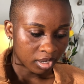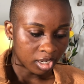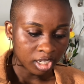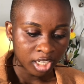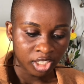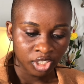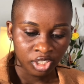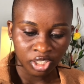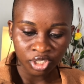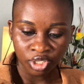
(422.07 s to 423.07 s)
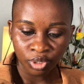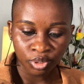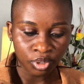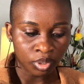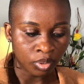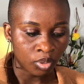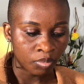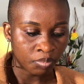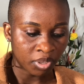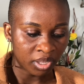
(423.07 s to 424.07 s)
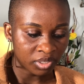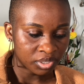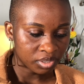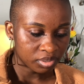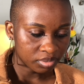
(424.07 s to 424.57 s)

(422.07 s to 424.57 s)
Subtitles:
collections. It shows on the home page.